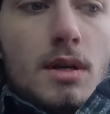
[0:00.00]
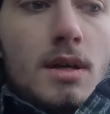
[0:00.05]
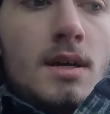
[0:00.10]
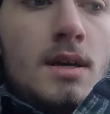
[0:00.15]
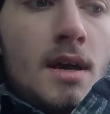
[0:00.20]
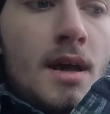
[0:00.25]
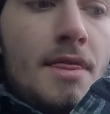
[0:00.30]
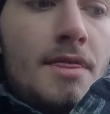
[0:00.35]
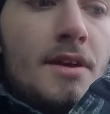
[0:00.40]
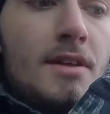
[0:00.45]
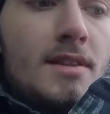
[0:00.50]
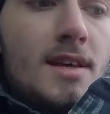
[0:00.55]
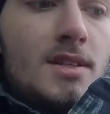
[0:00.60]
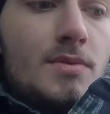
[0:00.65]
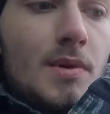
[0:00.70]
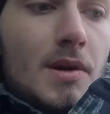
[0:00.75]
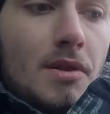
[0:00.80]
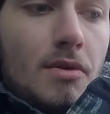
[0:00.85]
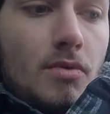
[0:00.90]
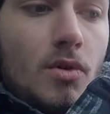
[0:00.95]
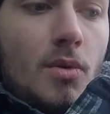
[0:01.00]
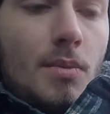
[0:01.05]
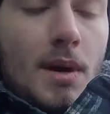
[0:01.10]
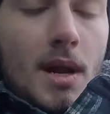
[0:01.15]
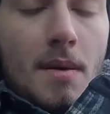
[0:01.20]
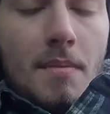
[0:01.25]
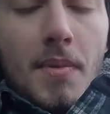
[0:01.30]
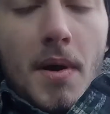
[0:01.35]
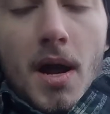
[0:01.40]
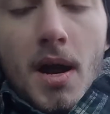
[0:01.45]
I think that's why the Roman
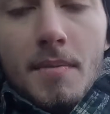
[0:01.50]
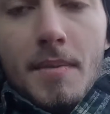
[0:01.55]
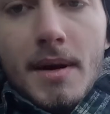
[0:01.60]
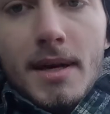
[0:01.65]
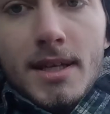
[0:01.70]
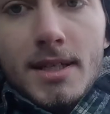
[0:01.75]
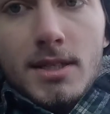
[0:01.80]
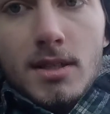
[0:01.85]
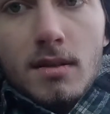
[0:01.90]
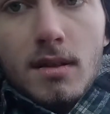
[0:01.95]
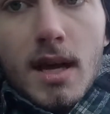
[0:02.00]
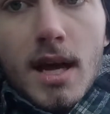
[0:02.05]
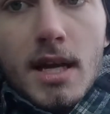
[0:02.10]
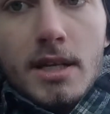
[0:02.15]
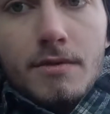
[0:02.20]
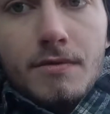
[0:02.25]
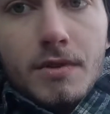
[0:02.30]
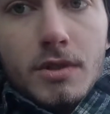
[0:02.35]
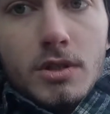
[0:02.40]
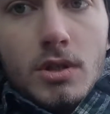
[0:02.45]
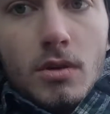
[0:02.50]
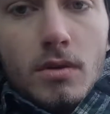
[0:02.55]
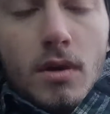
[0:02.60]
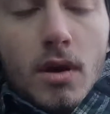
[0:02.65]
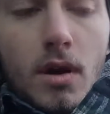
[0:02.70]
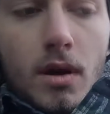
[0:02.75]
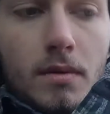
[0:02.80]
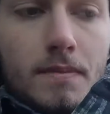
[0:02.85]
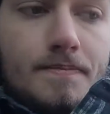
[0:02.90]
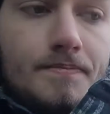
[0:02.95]
Empire managed to last for so
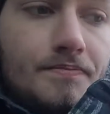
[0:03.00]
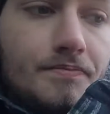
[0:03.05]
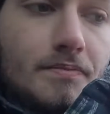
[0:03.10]
long.